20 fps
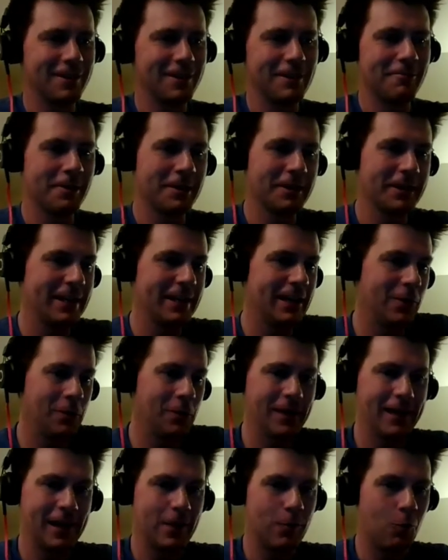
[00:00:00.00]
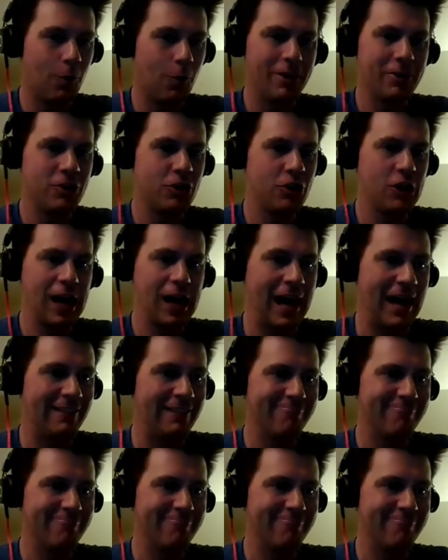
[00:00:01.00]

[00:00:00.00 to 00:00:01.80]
You really only get one shot.